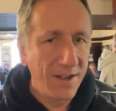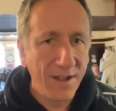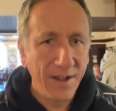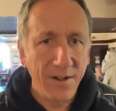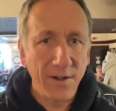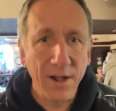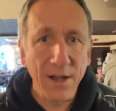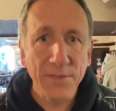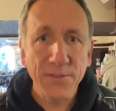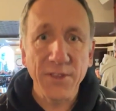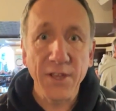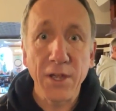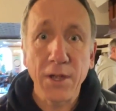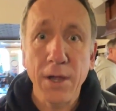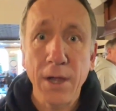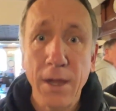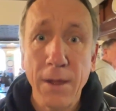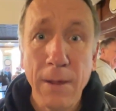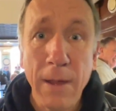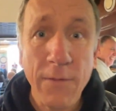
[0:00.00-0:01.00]
Right,
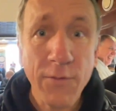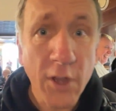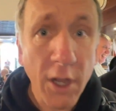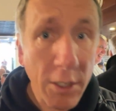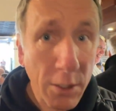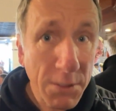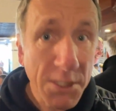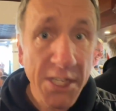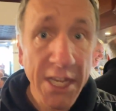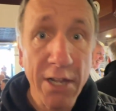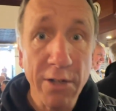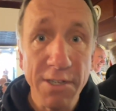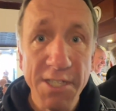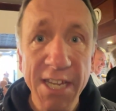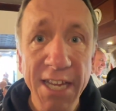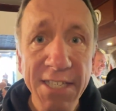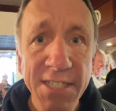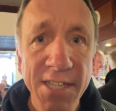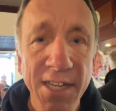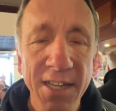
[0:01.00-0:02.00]
Theo, I've got you Secret
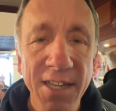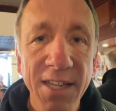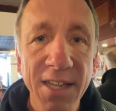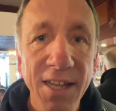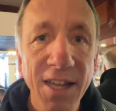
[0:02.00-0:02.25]
Santa.